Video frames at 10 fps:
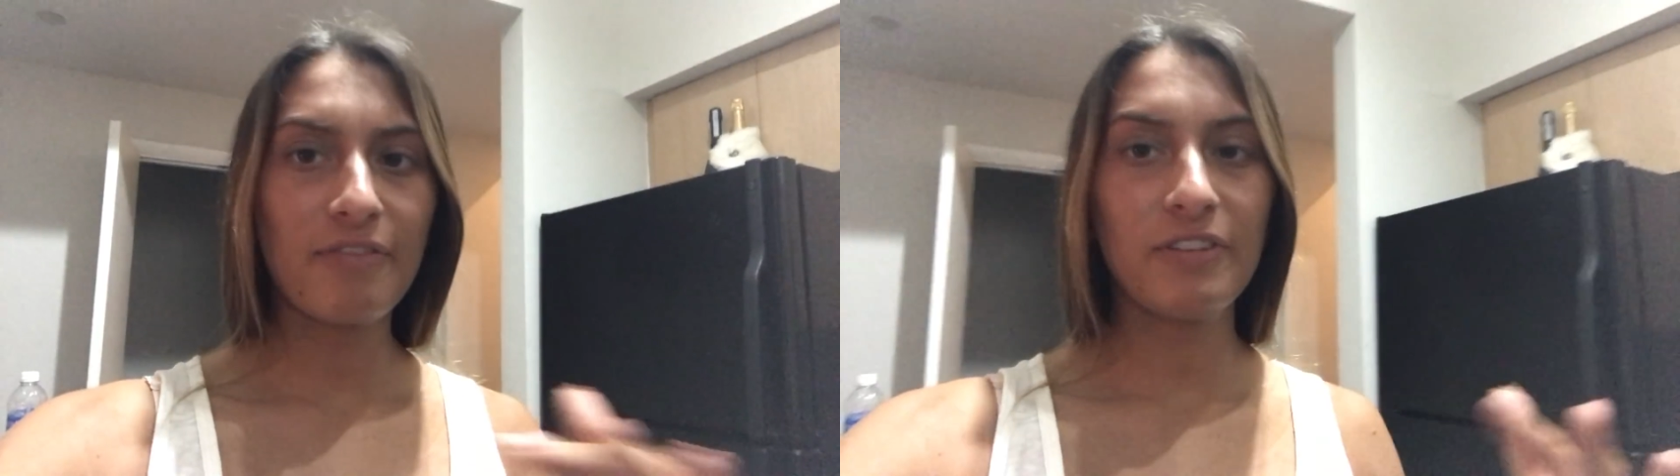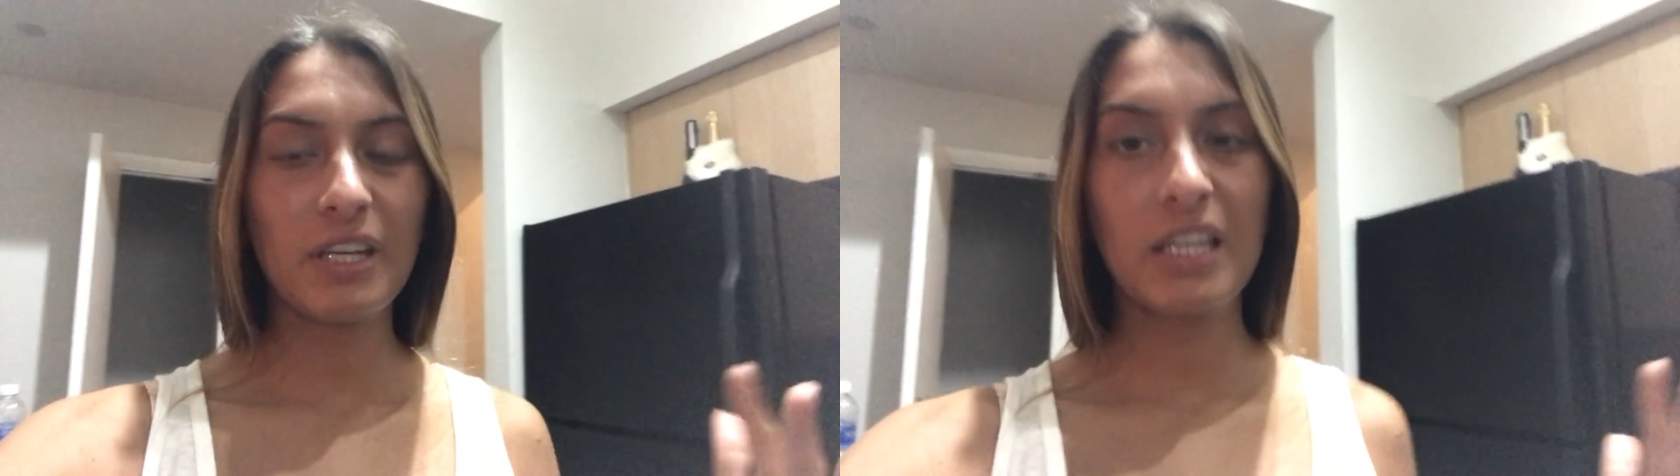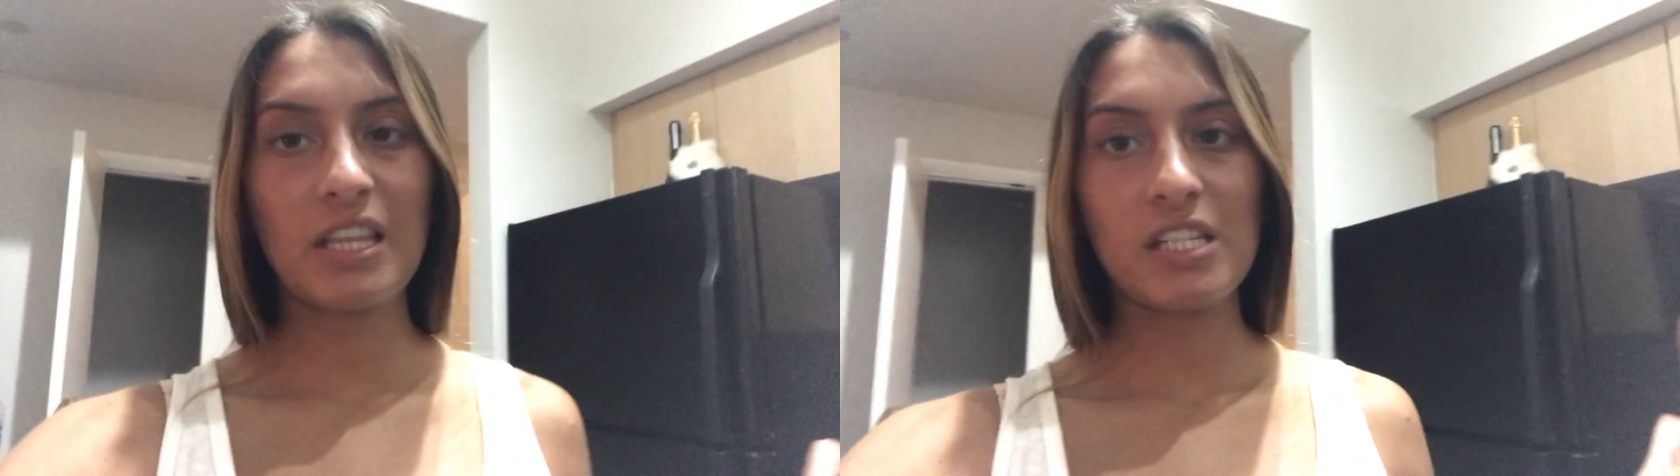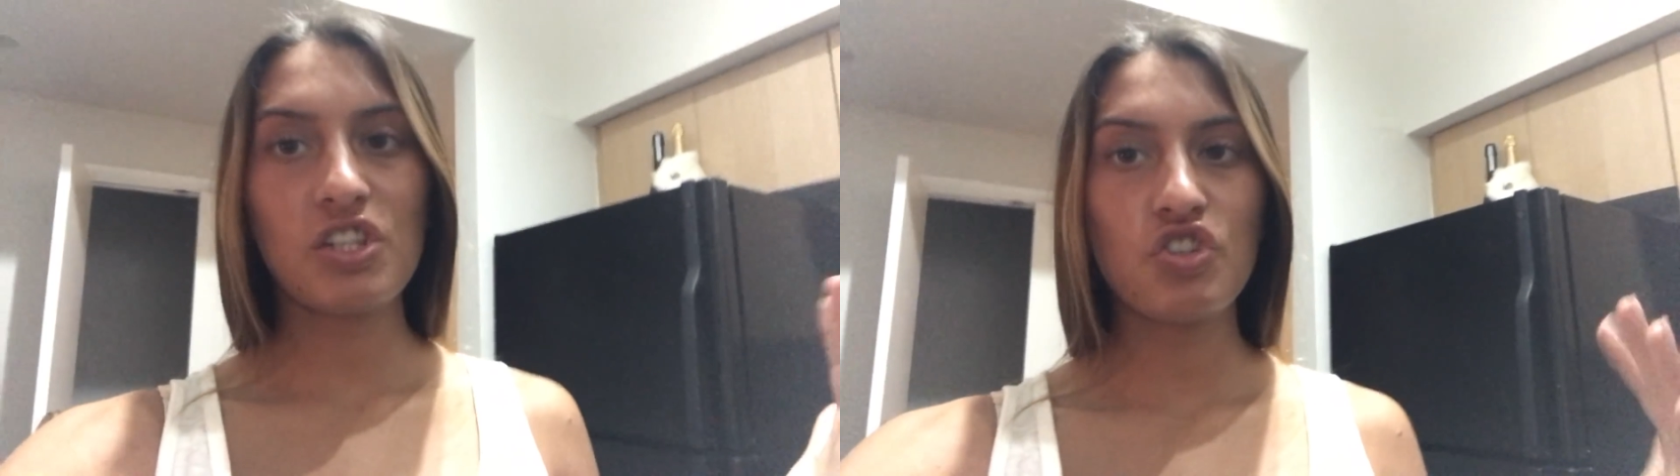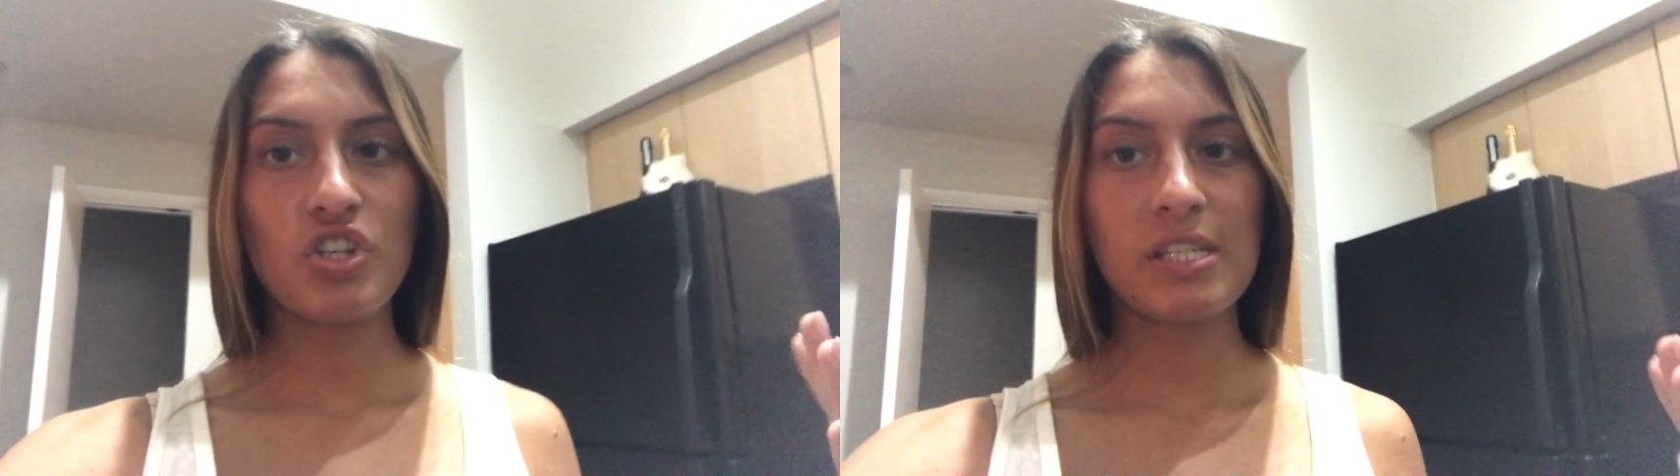I feel like this
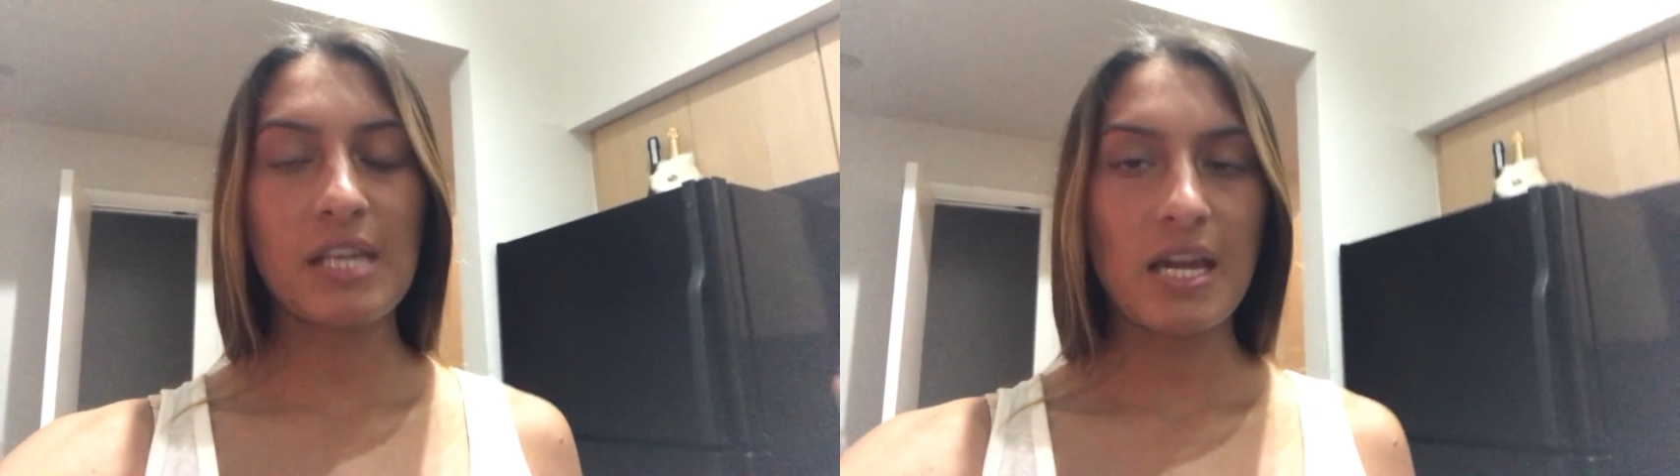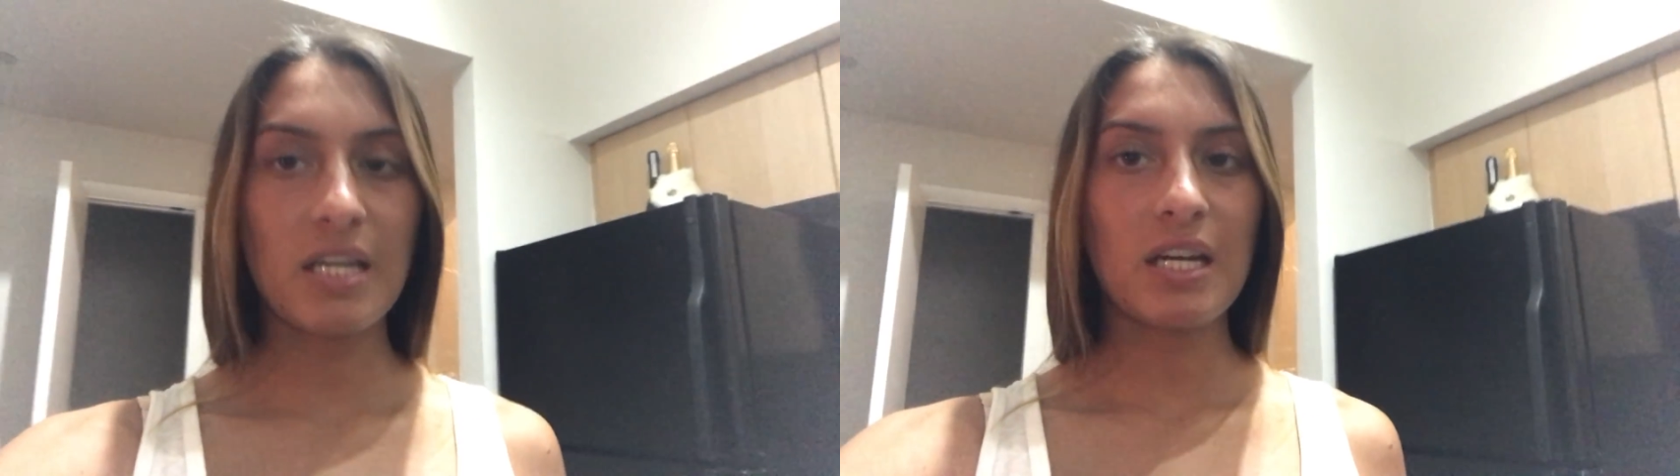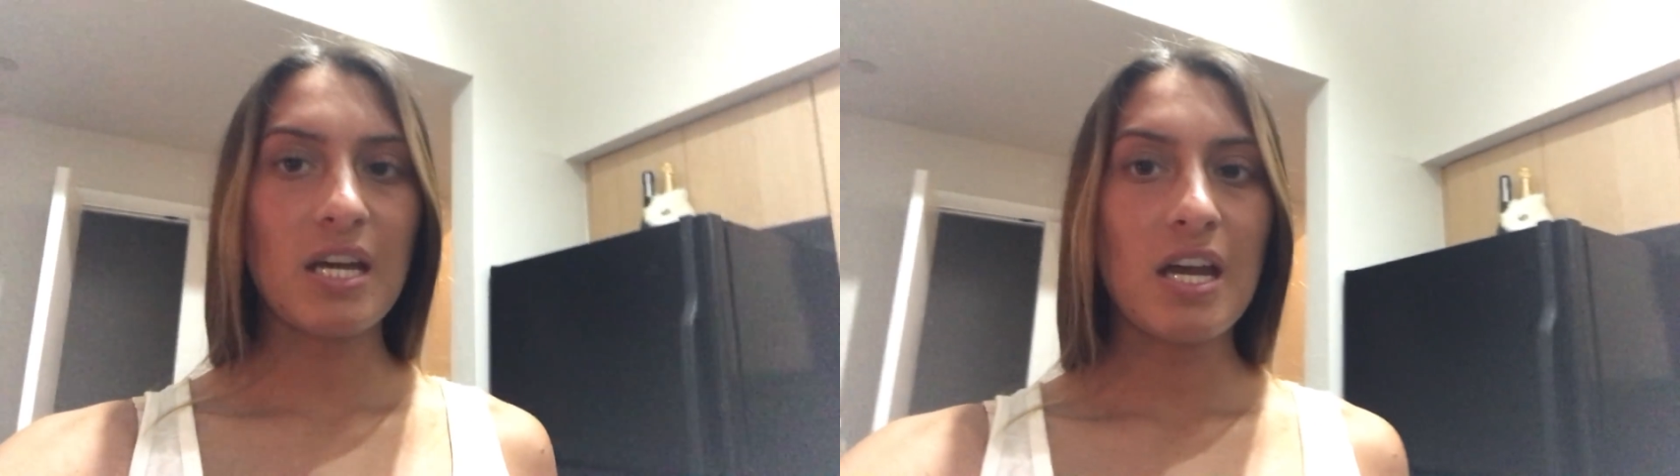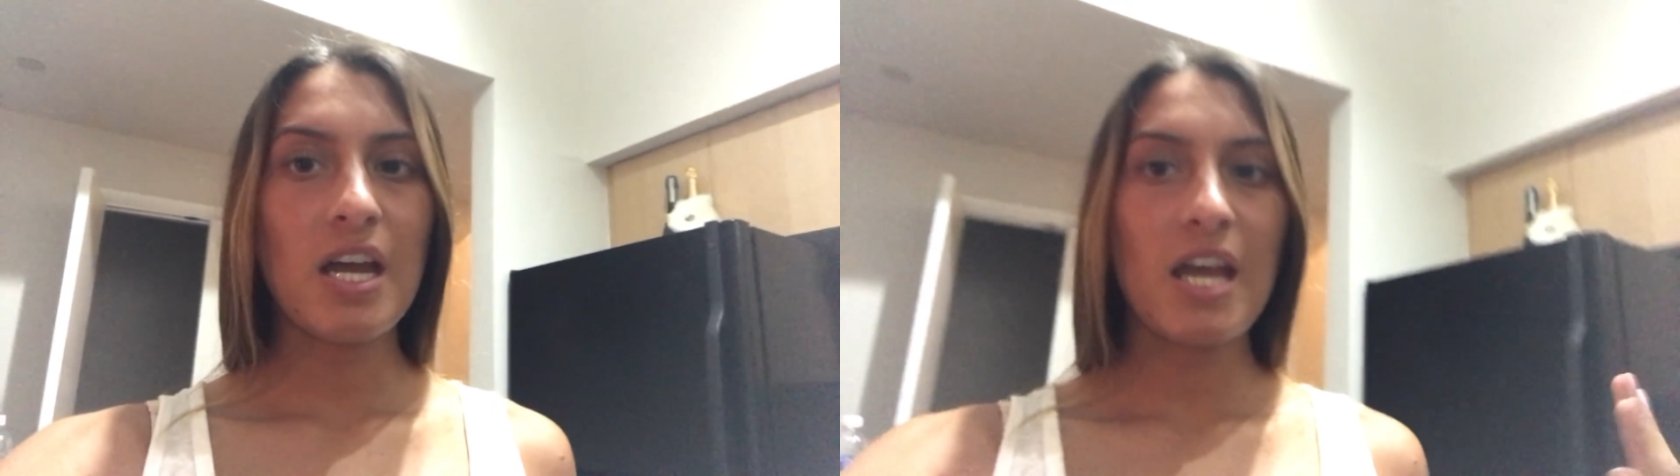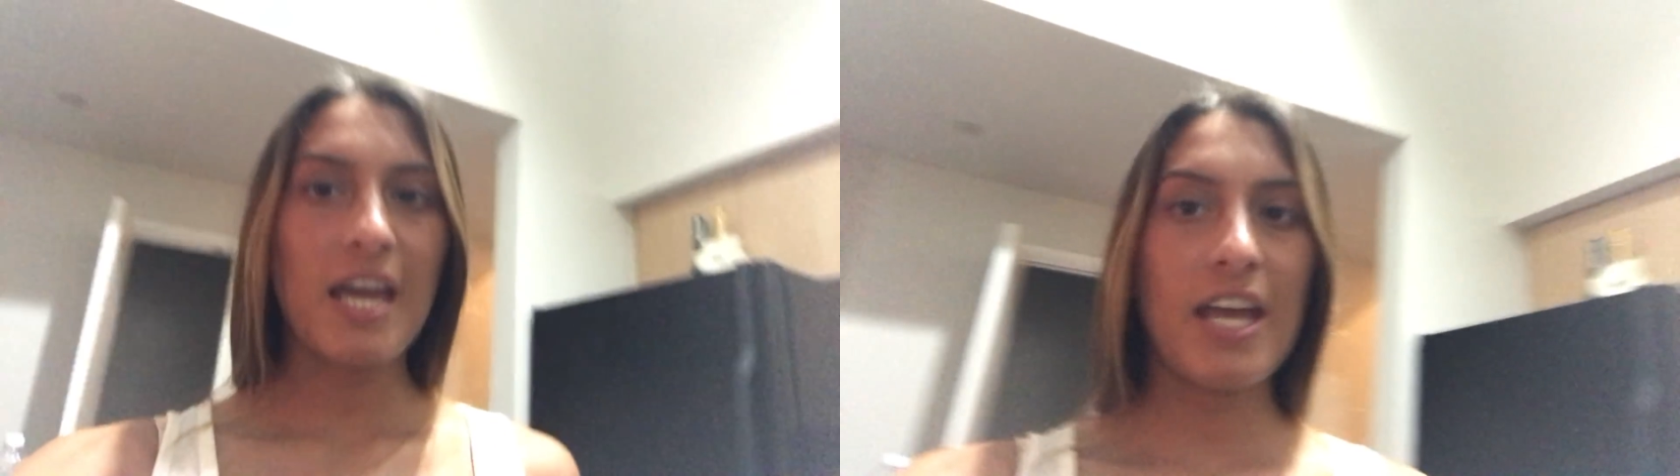is just like,
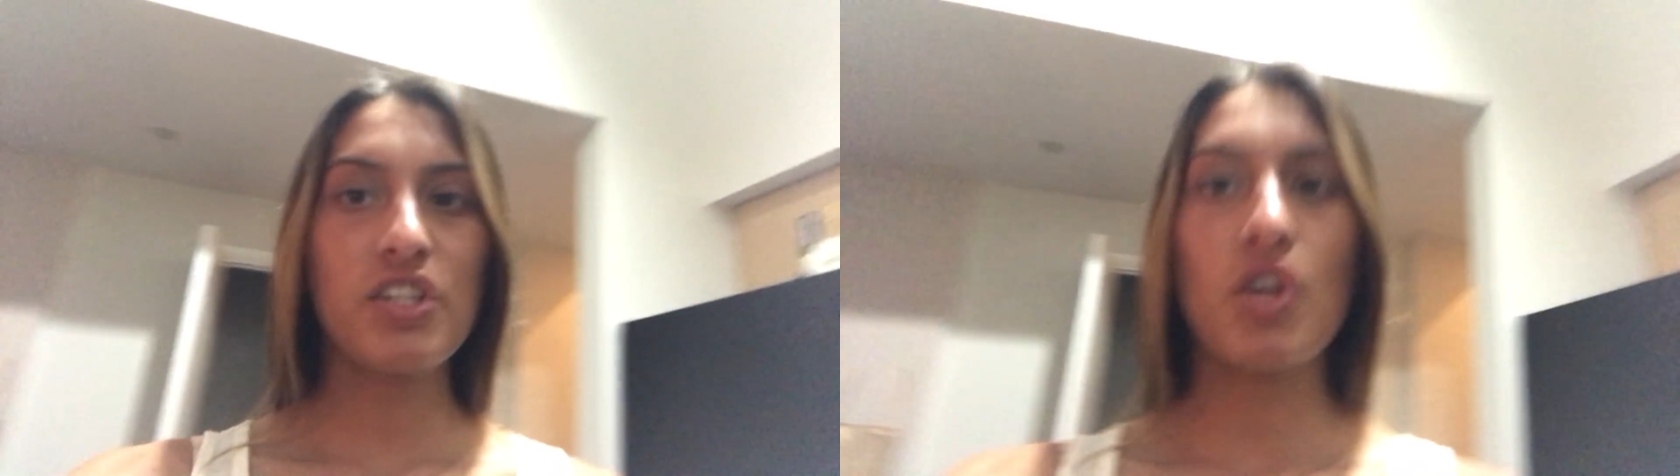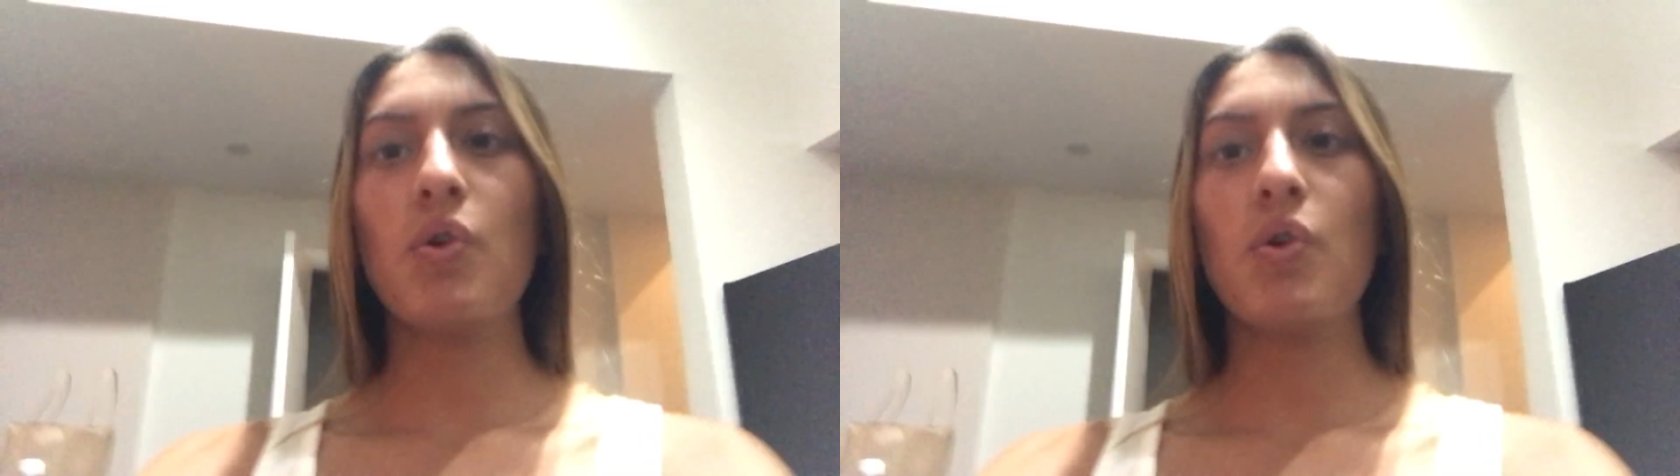it's